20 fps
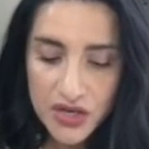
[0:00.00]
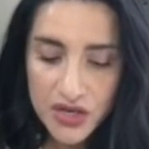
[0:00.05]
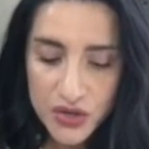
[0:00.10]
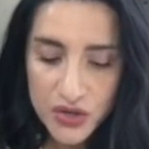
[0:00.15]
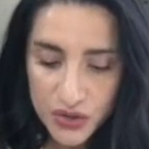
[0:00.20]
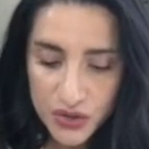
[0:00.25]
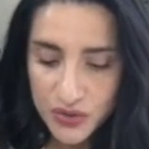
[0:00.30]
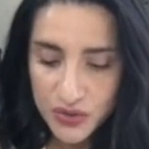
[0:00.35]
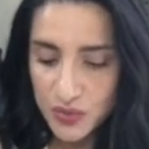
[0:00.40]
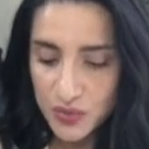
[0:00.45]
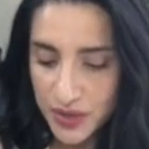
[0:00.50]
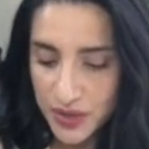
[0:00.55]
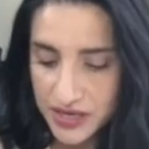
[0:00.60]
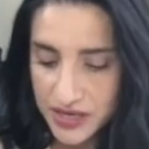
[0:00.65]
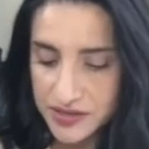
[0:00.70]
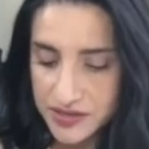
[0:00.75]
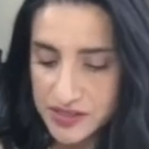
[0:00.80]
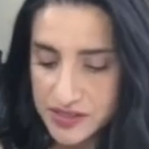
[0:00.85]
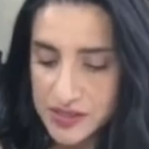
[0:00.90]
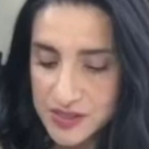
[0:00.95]
Good
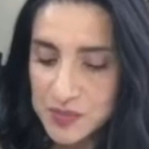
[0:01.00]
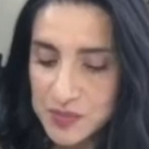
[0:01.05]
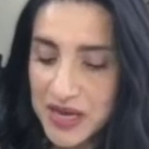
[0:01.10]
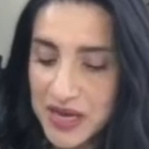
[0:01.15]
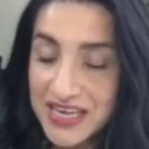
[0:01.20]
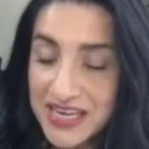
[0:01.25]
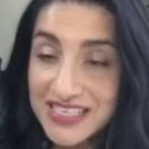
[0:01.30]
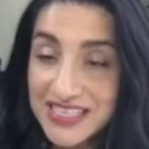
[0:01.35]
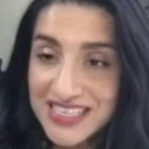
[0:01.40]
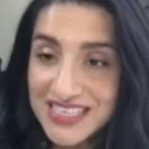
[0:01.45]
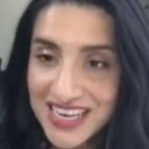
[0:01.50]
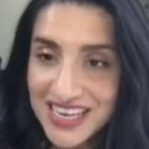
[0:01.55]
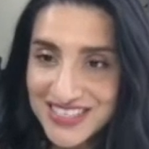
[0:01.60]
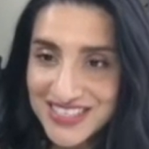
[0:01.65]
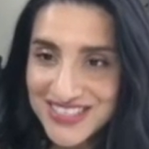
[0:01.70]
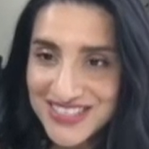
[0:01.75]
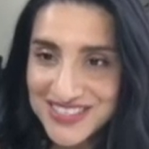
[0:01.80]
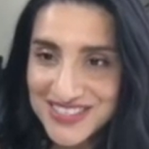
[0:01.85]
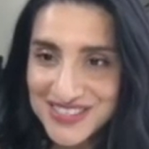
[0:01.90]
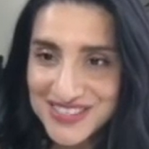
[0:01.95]
readers pay
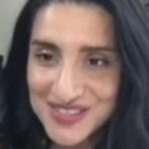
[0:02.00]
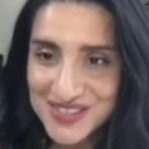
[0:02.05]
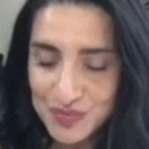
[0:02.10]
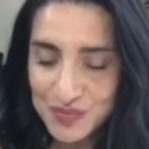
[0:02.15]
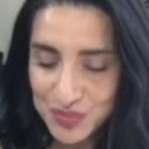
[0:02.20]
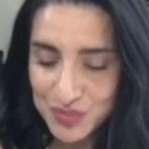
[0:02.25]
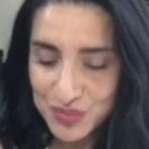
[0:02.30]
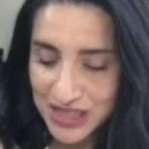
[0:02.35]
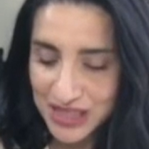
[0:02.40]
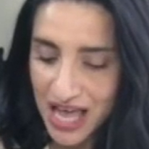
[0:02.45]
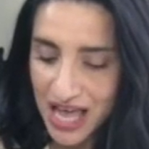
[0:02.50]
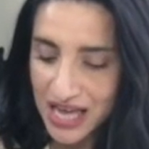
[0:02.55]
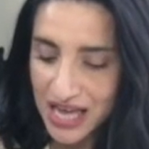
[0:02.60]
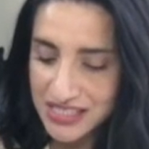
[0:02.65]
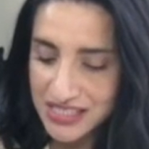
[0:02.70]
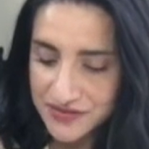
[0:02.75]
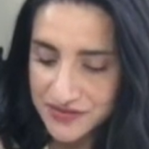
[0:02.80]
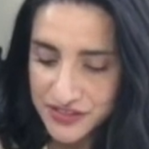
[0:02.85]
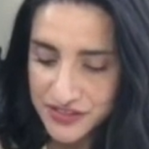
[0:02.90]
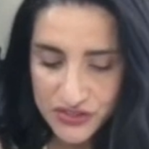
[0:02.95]
attention to the plot
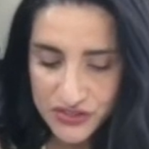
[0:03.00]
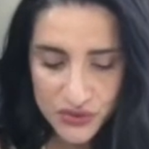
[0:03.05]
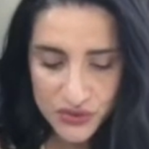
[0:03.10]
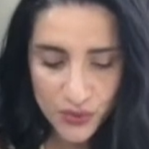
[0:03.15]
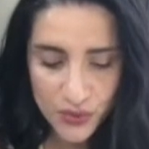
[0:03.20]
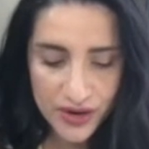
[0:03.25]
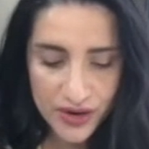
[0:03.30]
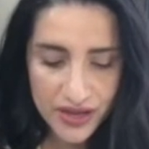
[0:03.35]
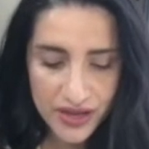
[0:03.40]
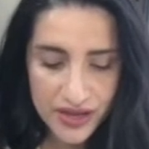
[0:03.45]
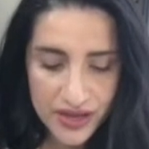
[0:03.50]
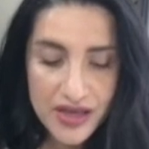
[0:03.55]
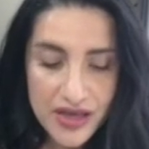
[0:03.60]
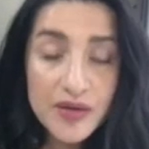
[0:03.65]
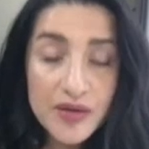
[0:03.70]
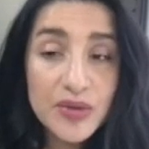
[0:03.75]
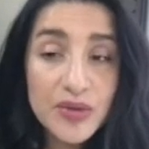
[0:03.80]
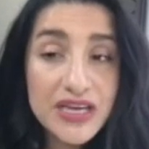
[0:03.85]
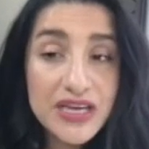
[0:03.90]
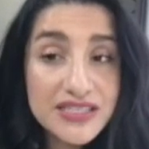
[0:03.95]
of a story
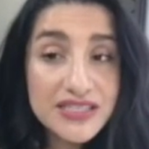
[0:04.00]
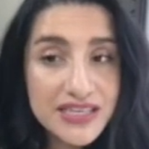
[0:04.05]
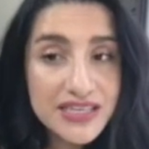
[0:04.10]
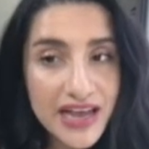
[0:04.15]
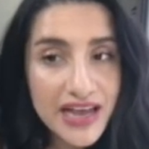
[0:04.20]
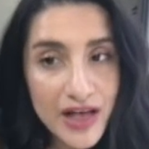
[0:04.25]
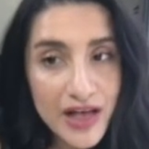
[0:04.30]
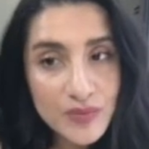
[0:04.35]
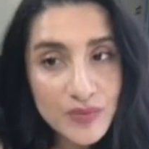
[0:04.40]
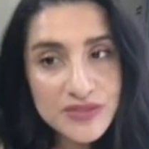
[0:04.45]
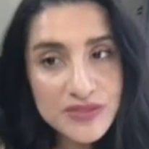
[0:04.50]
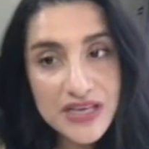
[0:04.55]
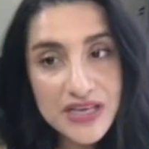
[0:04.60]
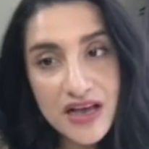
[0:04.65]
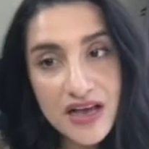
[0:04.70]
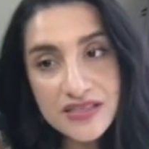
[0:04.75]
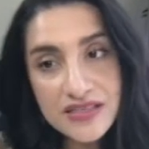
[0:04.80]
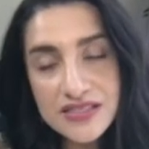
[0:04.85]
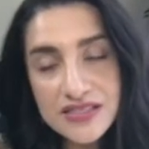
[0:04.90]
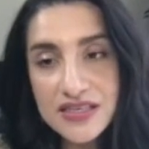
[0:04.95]
because it helps
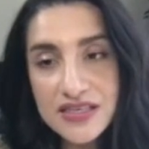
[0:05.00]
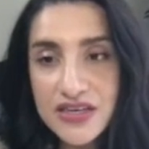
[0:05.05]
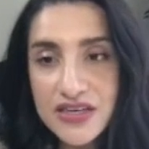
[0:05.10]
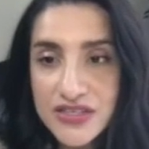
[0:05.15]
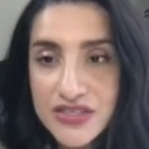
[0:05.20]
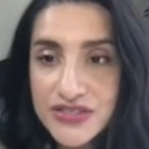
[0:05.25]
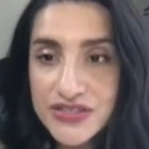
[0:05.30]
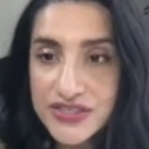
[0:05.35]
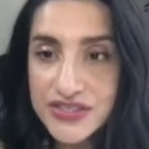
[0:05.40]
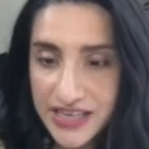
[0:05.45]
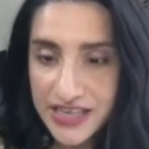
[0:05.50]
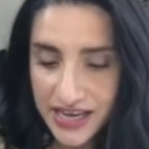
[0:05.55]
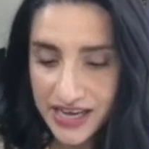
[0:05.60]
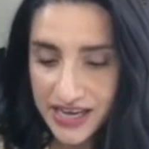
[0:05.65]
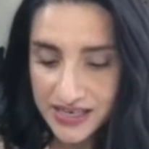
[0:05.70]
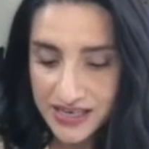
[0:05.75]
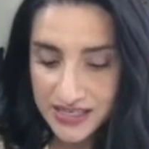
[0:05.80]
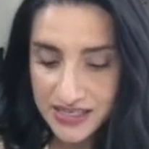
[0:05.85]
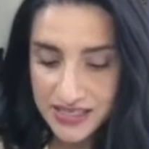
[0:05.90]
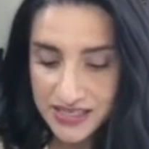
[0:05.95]
us to
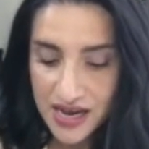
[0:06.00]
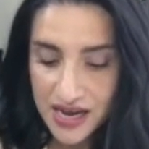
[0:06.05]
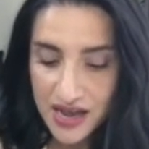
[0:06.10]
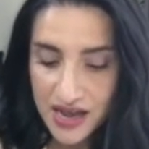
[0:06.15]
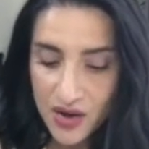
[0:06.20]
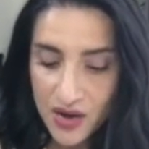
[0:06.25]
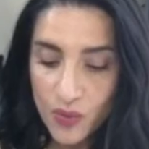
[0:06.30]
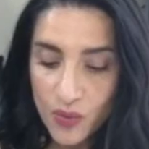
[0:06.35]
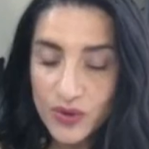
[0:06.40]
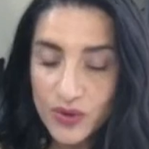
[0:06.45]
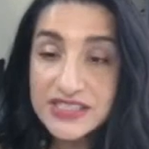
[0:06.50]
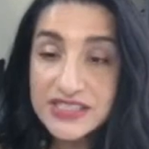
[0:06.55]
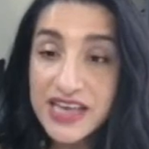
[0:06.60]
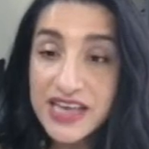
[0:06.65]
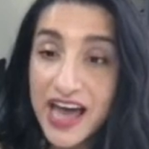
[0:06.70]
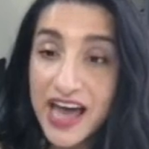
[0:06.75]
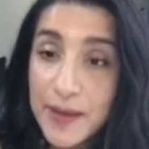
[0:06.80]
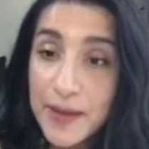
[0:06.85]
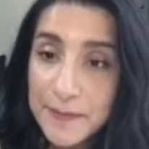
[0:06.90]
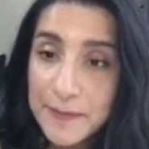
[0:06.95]
understand what is
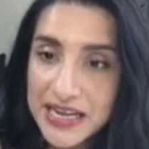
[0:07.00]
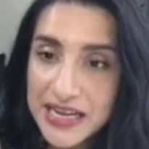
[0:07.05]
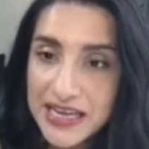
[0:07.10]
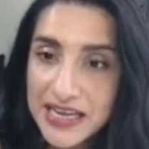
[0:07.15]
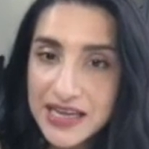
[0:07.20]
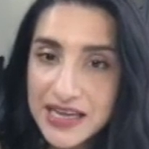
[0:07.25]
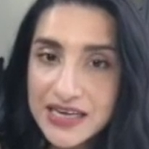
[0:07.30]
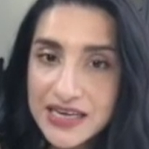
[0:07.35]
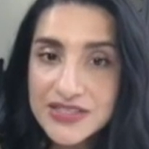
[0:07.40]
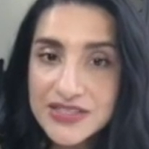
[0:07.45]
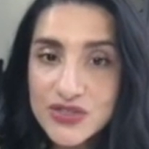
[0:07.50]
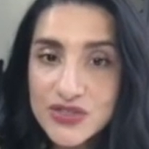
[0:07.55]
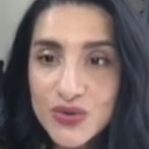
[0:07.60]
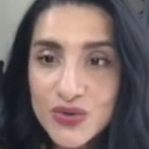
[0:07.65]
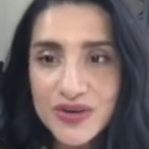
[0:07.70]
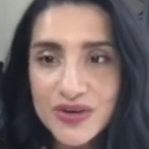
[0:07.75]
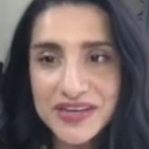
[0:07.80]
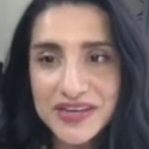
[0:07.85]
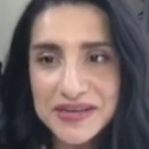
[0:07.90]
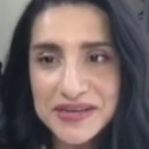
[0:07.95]
happening in a
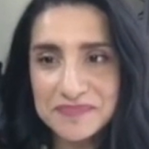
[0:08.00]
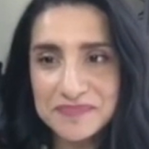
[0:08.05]
story.